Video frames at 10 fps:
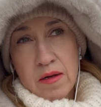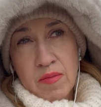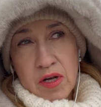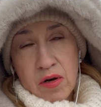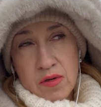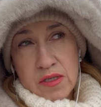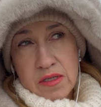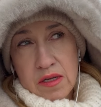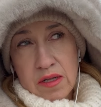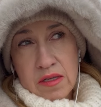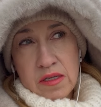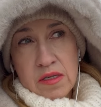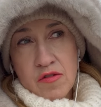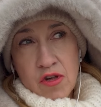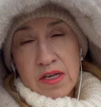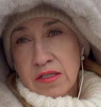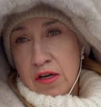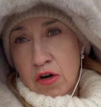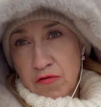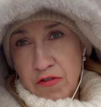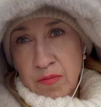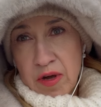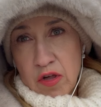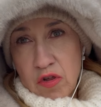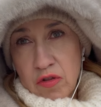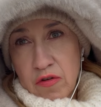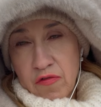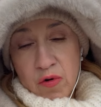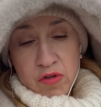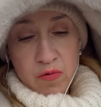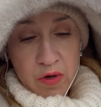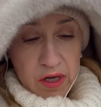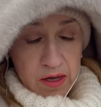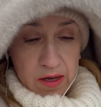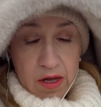because this is just the confirmation of what we,